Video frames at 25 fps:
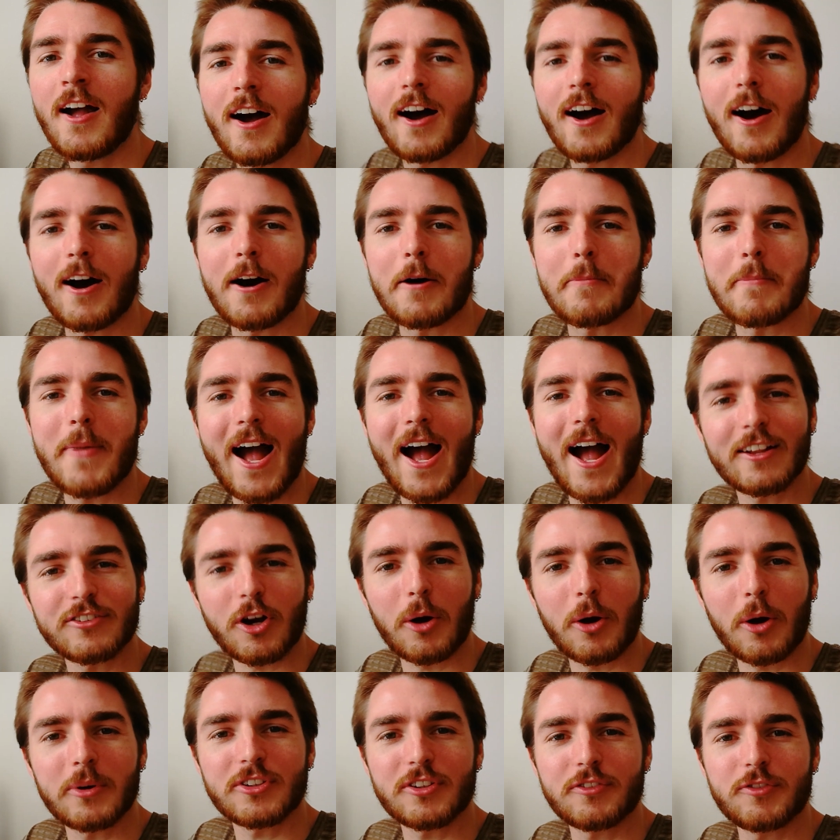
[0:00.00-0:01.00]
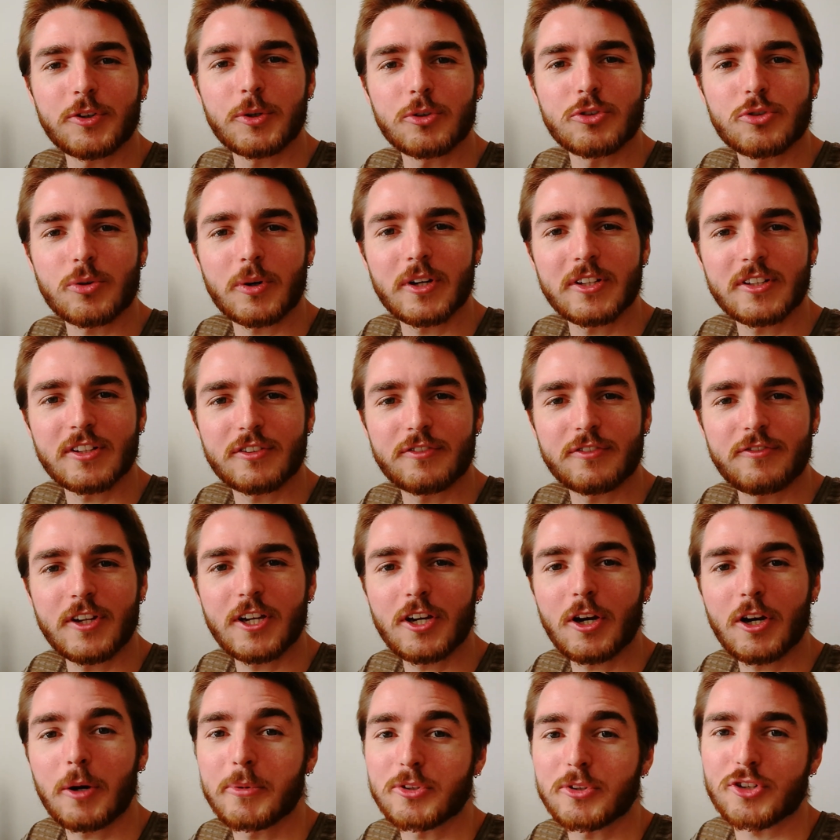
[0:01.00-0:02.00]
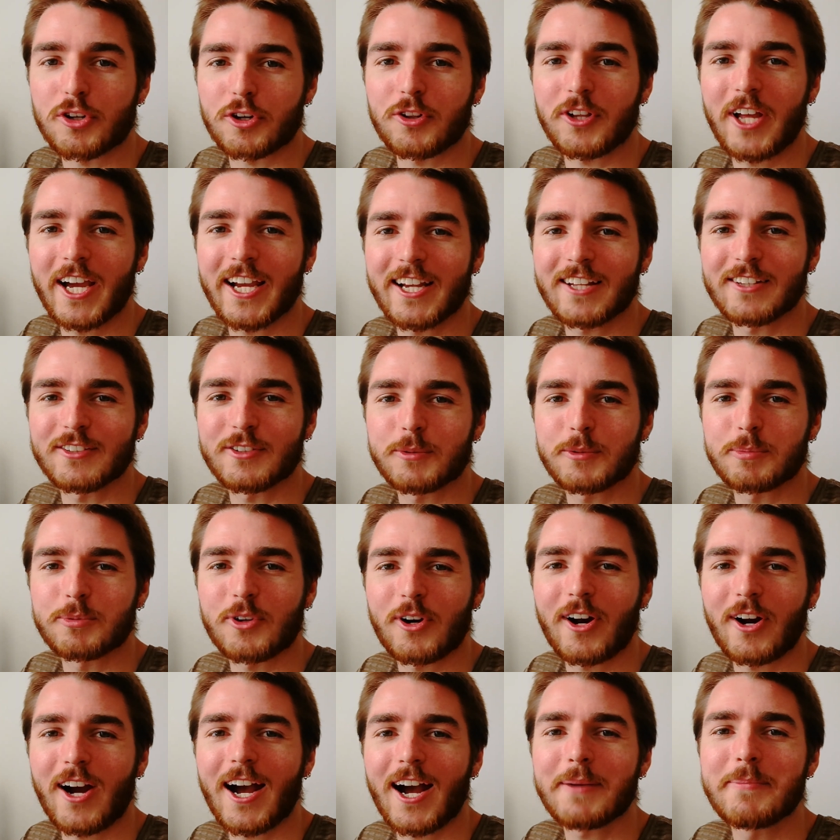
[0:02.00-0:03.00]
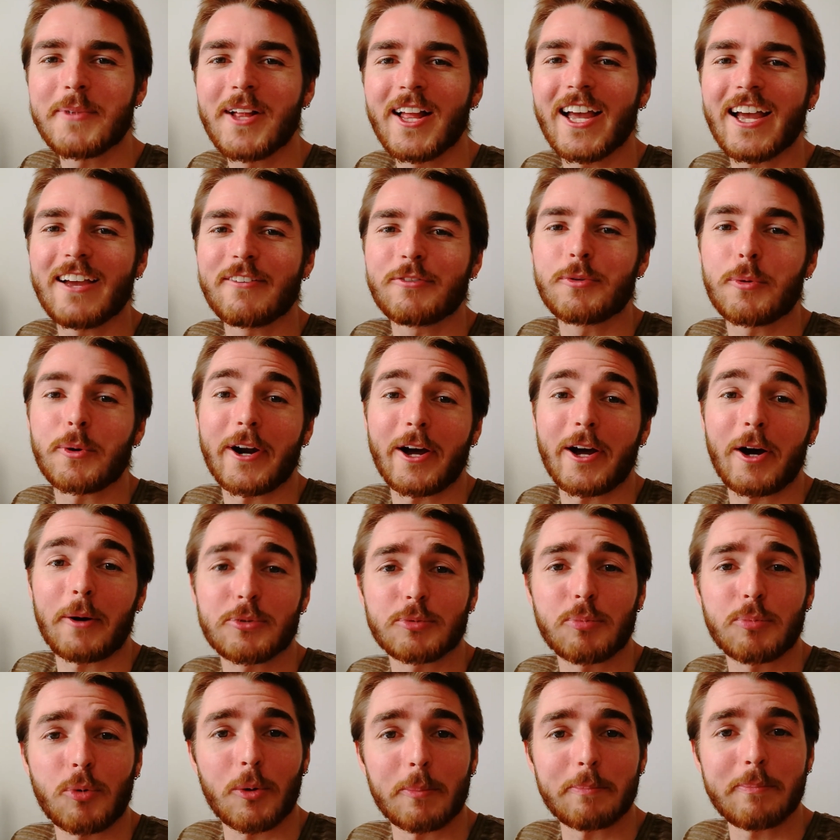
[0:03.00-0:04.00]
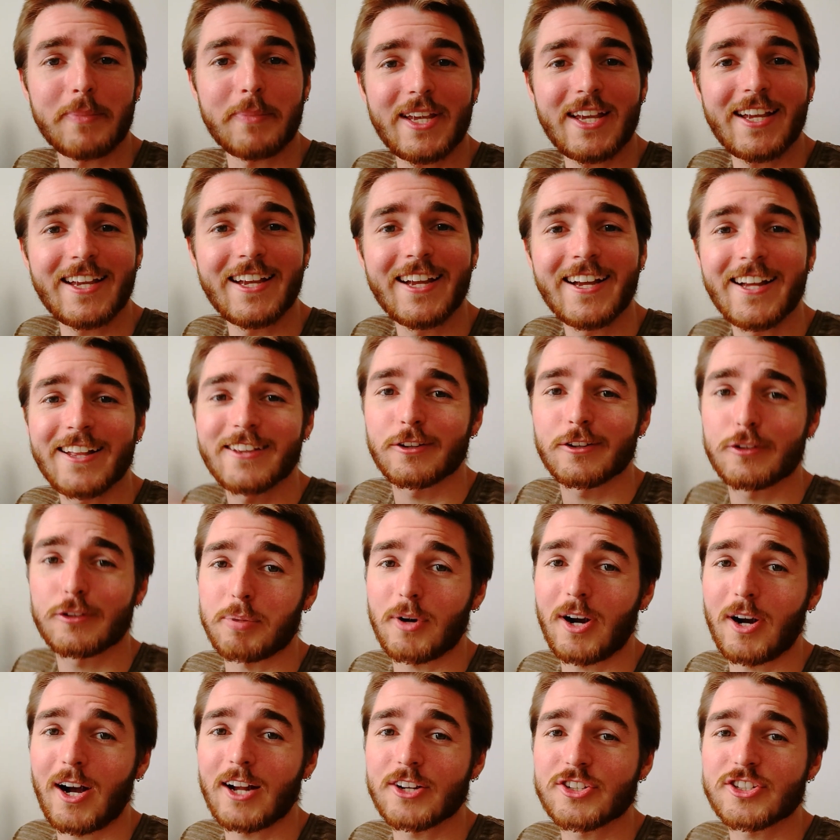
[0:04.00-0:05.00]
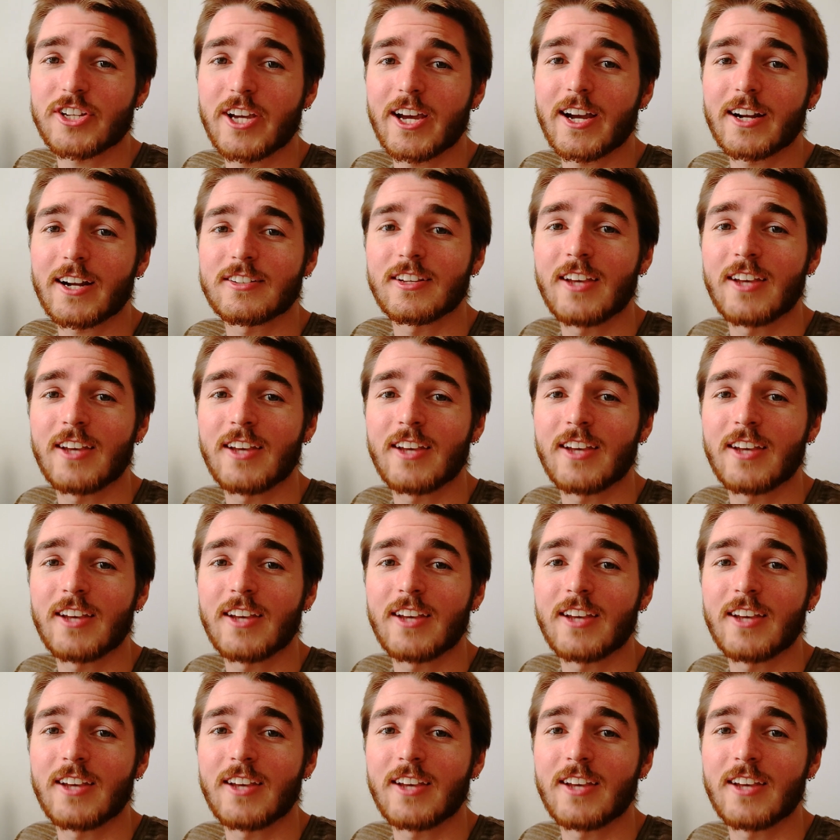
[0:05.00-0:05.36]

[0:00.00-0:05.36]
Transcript: Um, as always, if you enjoyed this video, be sure to like and subscribe. If you want to help support me, this project,